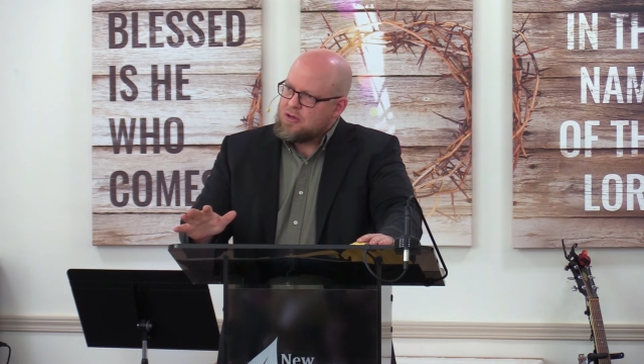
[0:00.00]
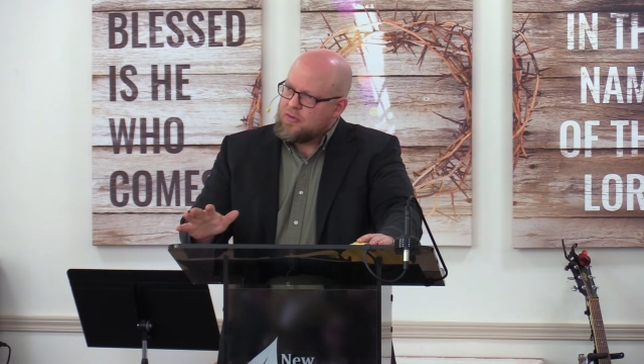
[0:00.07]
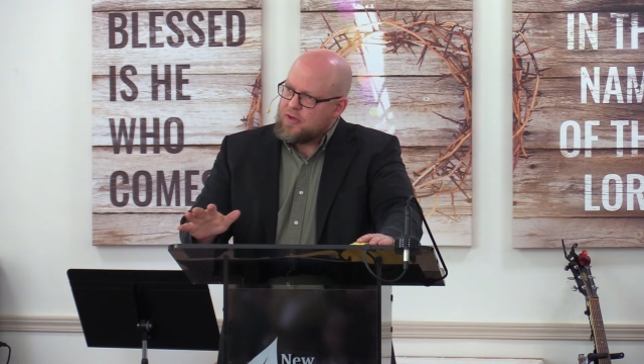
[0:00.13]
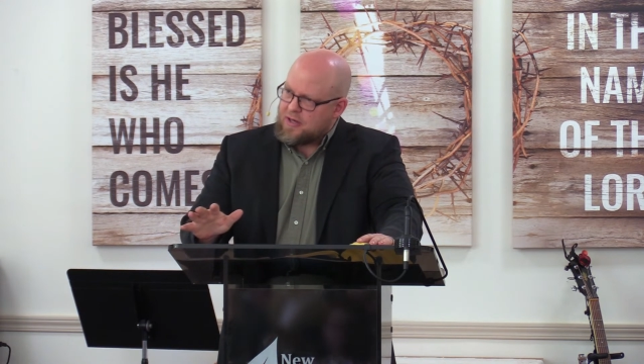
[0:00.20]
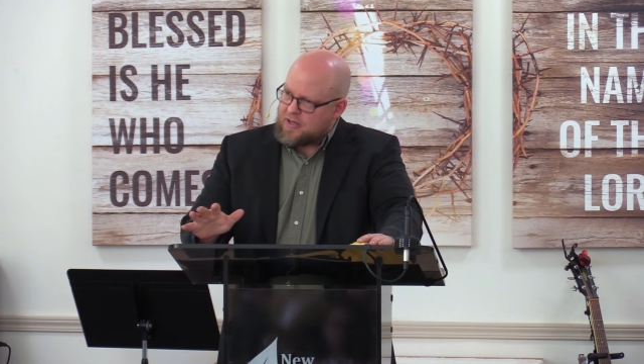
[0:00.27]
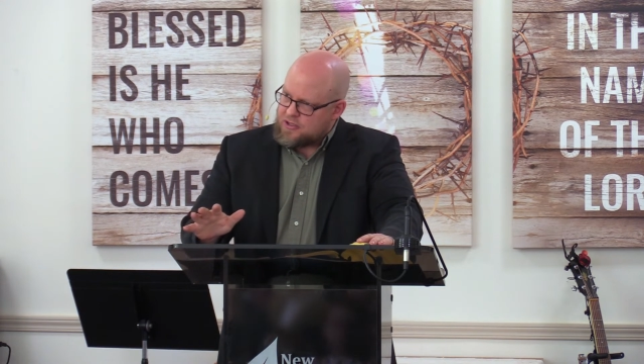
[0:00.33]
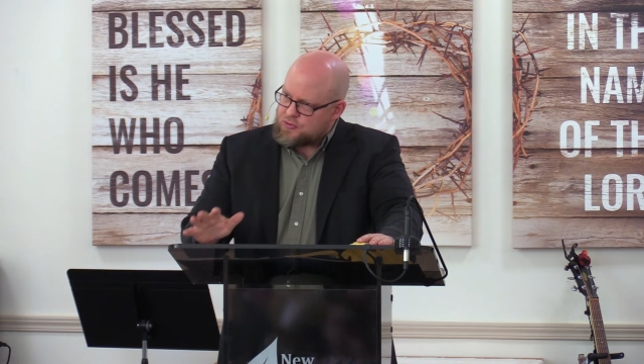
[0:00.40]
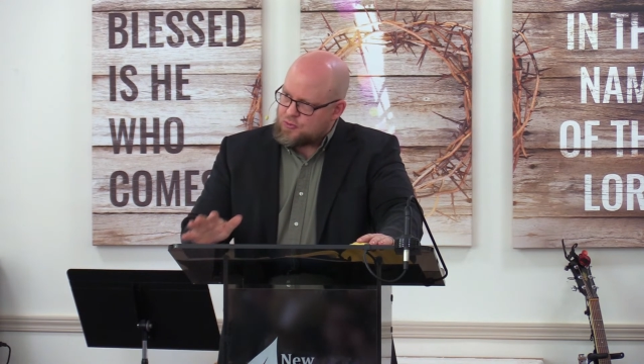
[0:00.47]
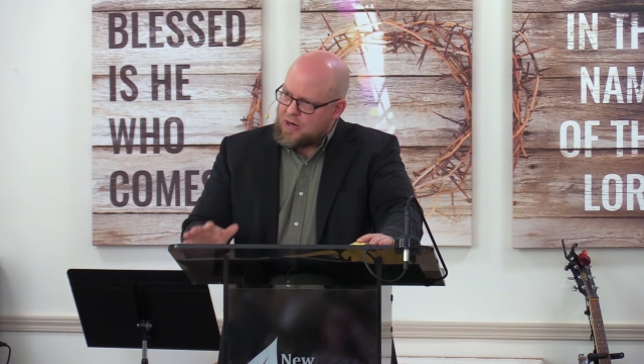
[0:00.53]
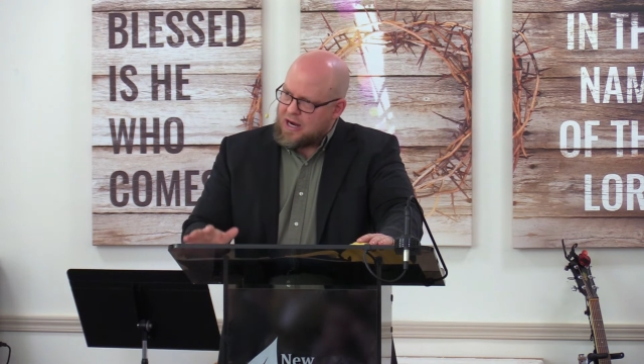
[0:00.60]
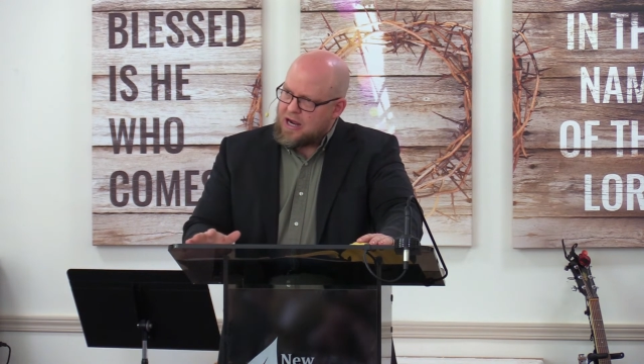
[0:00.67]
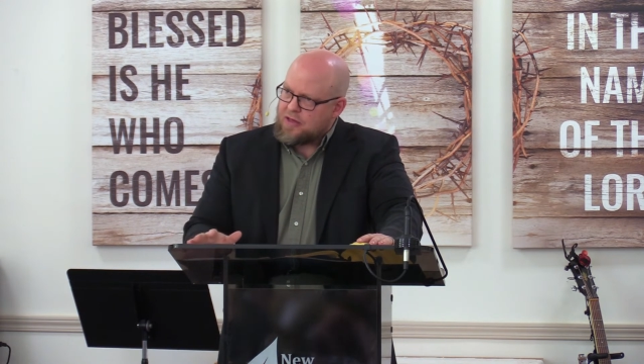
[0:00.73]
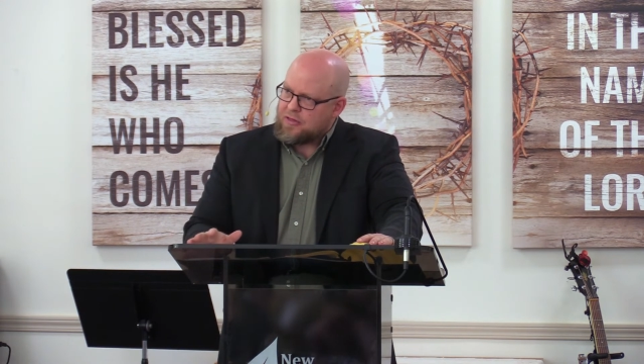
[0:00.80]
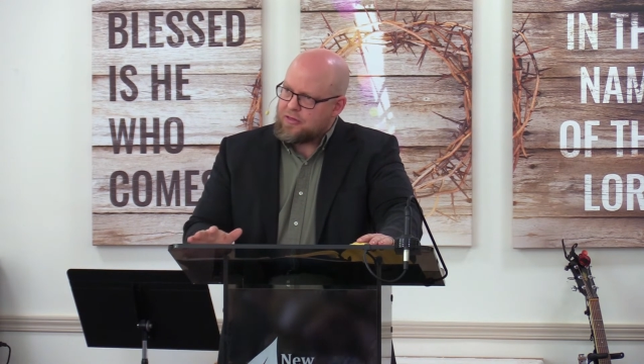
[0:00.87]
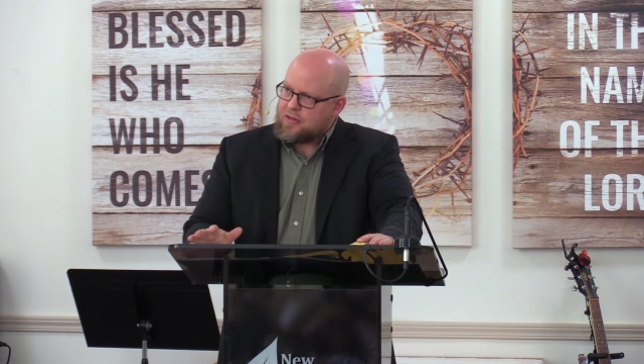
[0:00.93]
that his
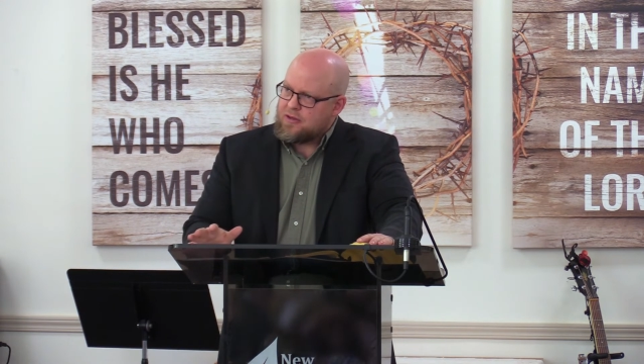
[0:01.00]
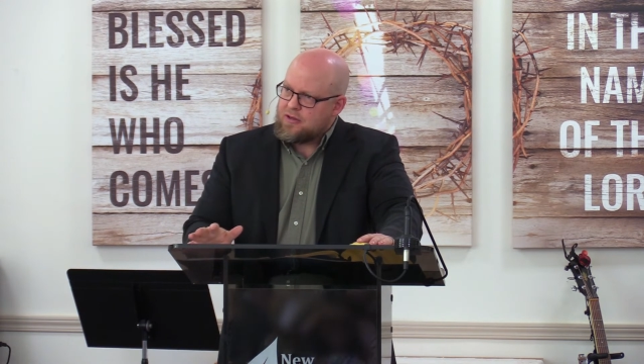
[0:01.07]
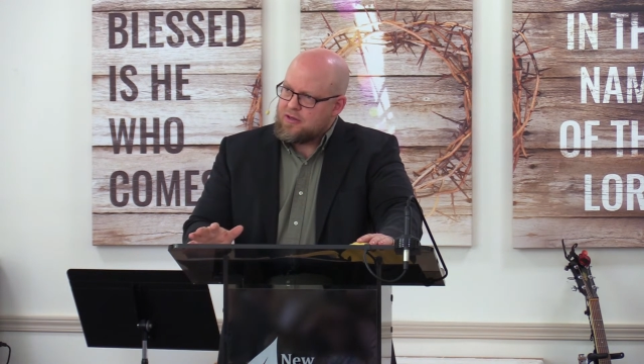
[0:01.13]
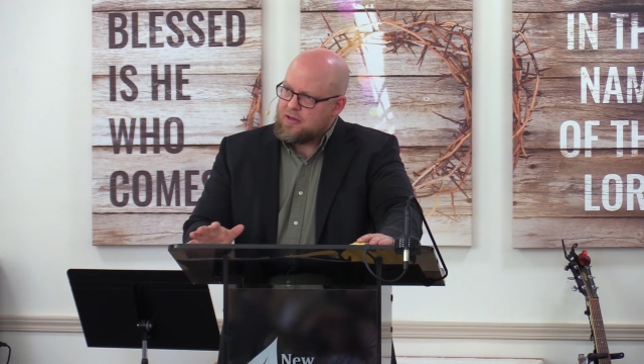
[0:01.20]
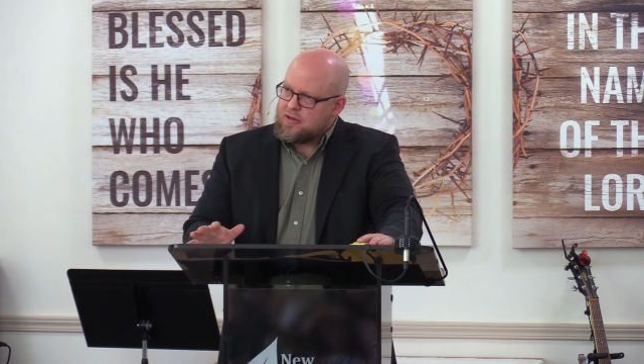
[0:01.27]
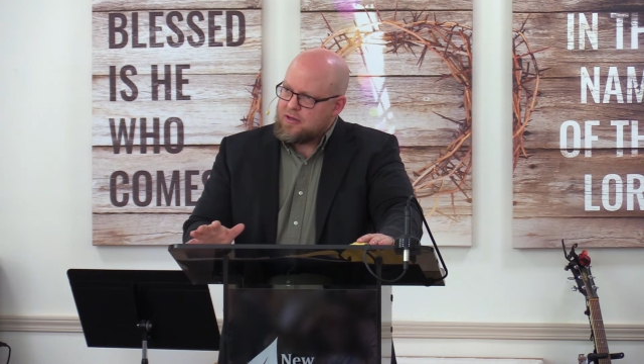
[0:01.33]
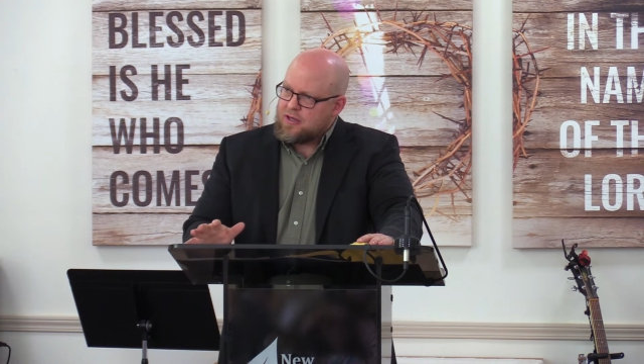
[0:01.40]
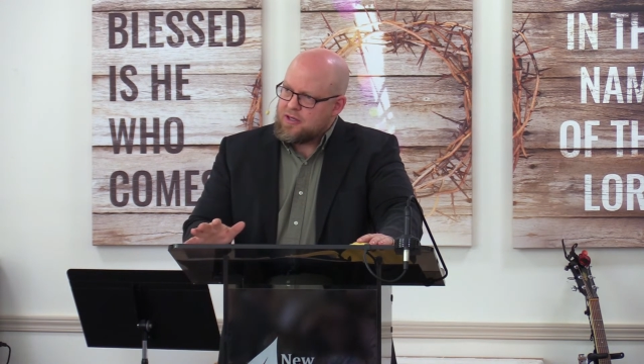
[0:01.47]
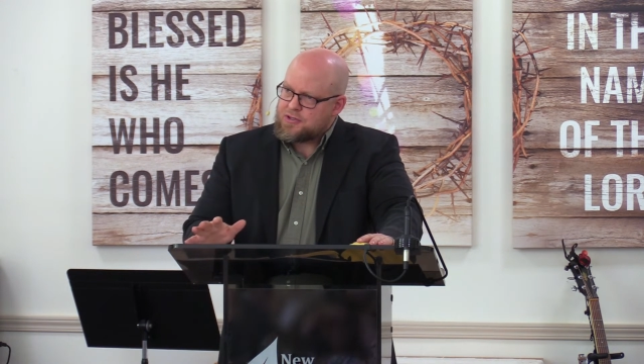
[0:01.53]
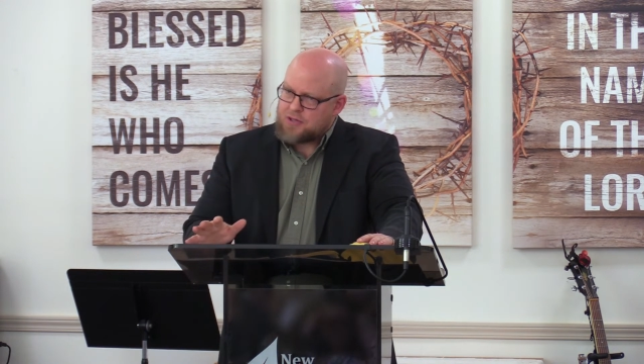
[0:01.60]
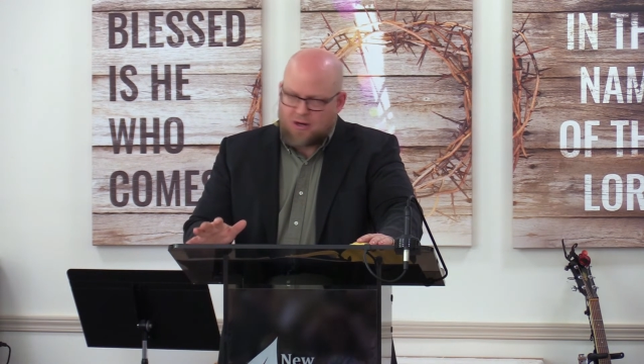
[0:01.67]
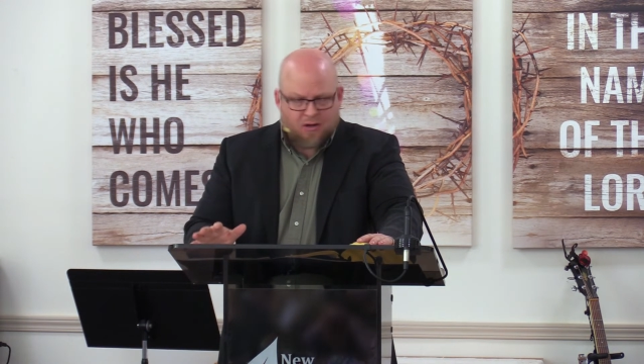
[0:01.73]
wrath is